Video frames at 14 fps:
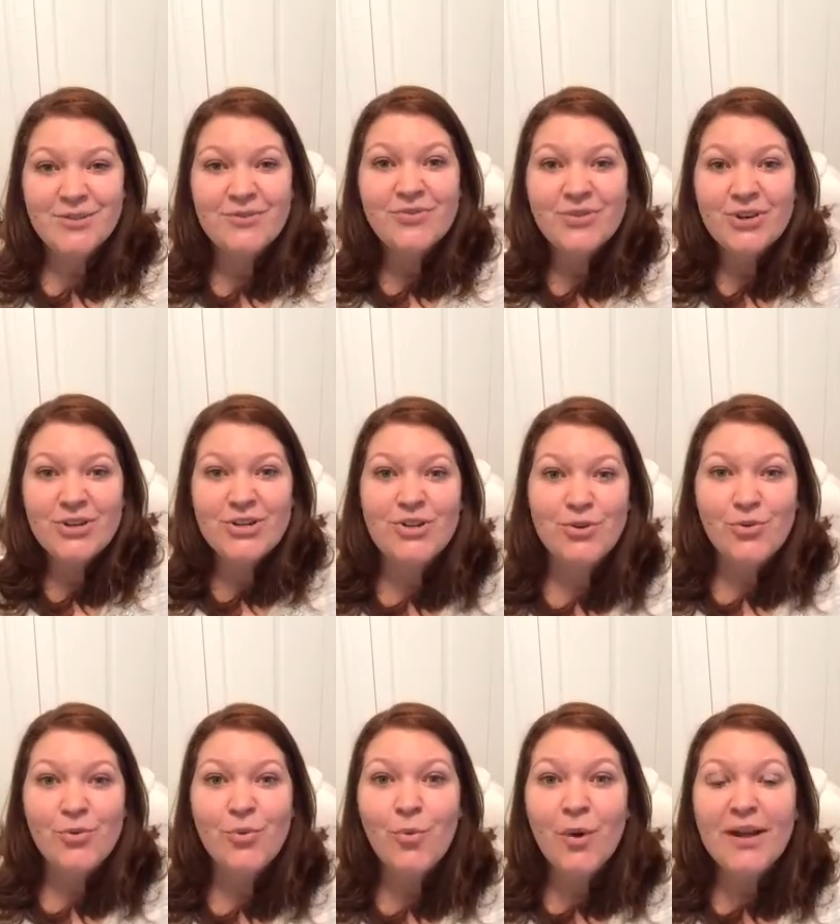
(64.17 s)
for you?
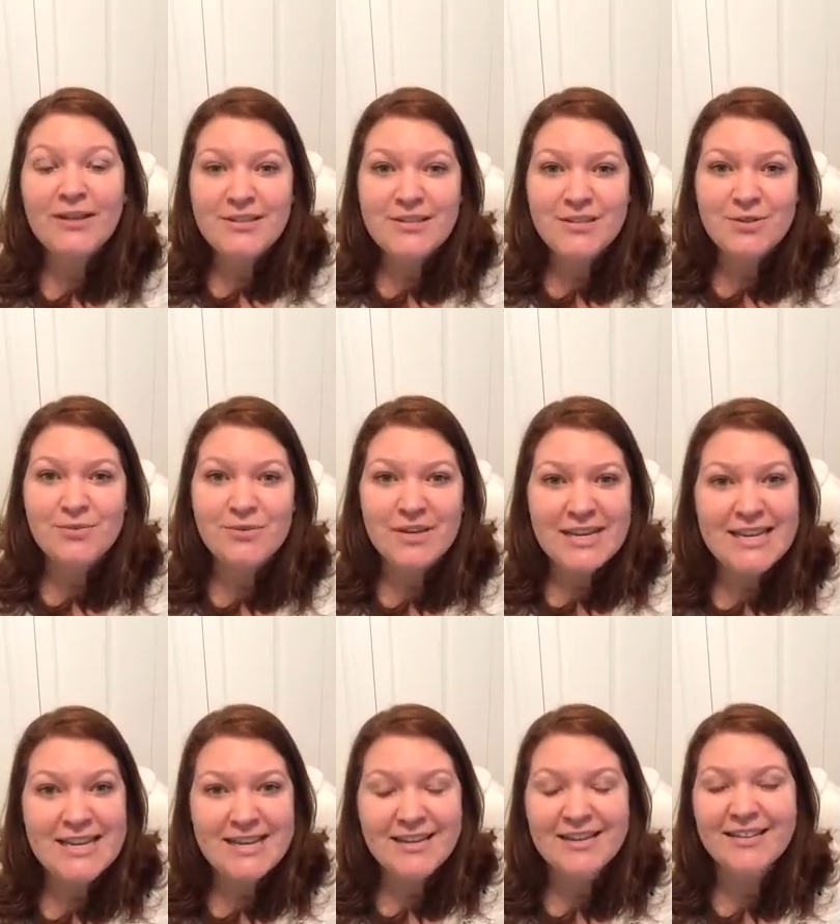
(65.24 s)
What do you
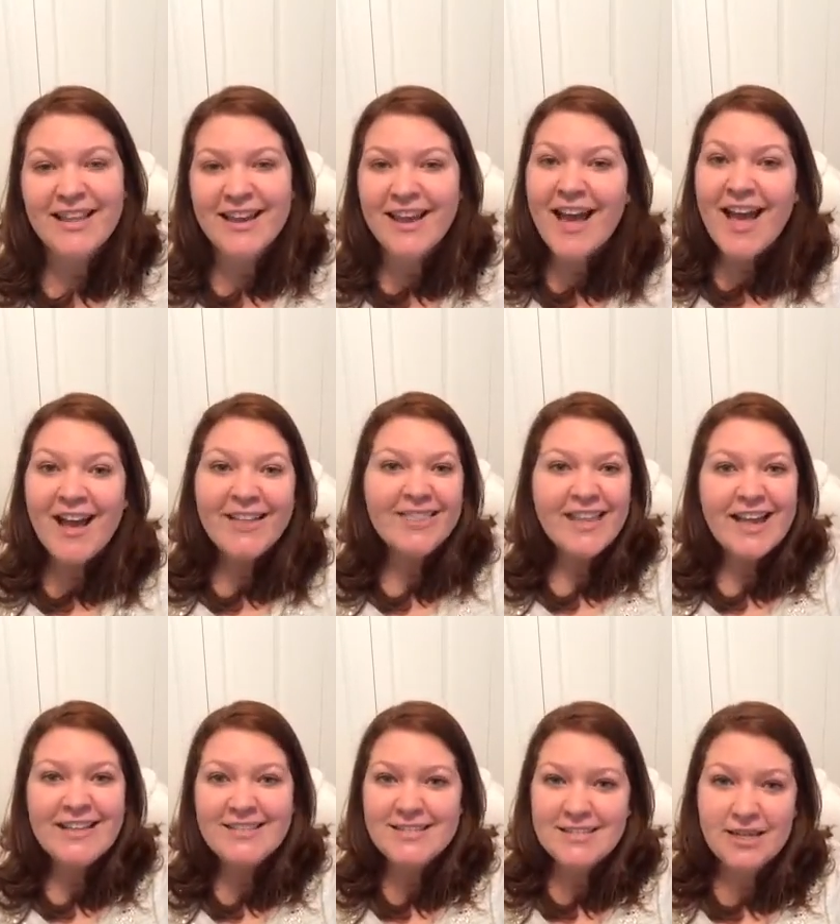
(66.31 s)
need? Like,
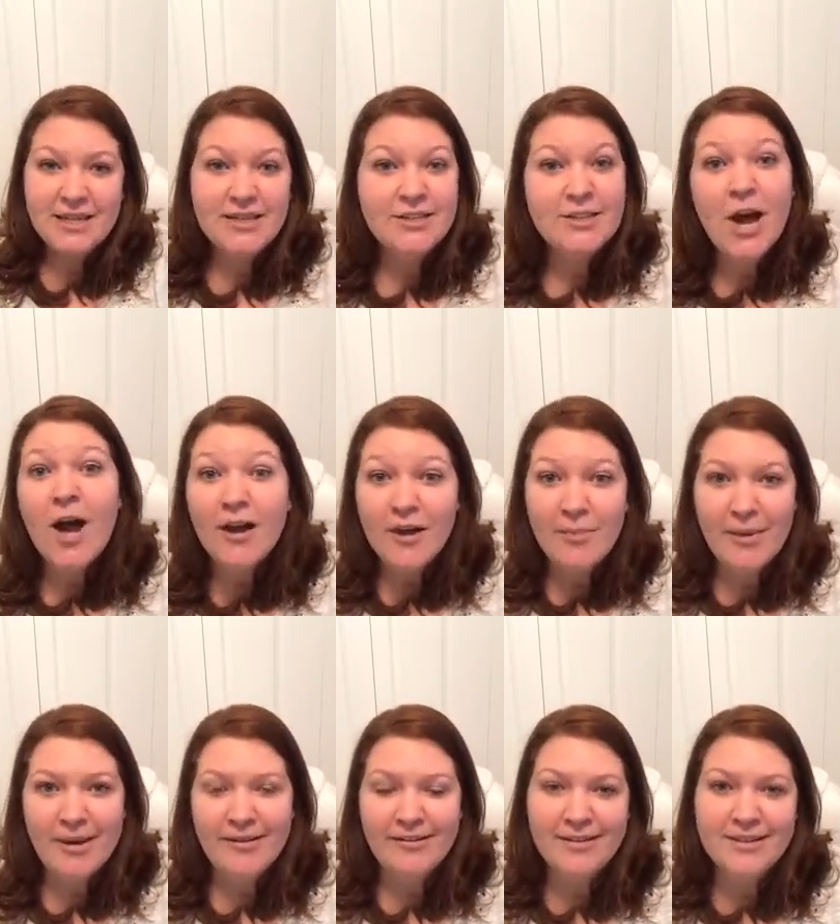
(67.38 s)
let's talk about it.